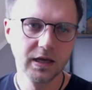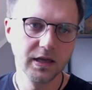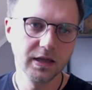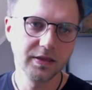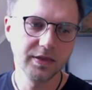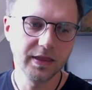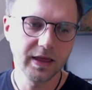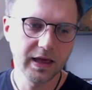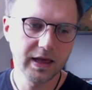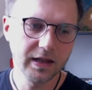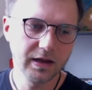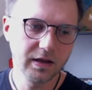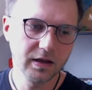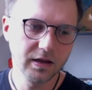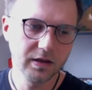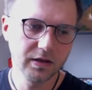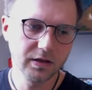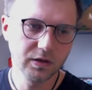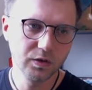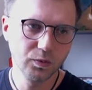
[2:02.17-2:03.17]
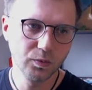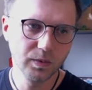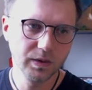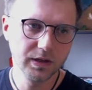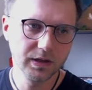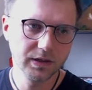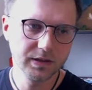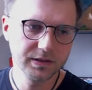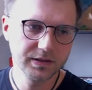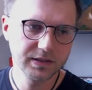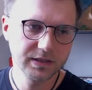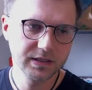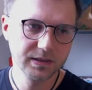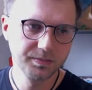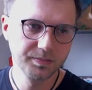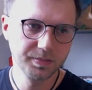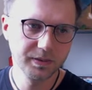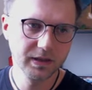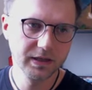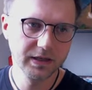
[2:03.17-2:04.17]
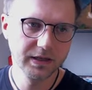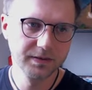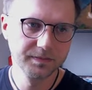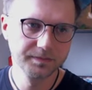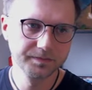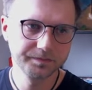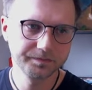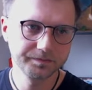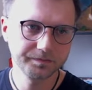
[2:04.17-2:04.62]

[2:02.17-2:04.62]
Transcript: Then you will simply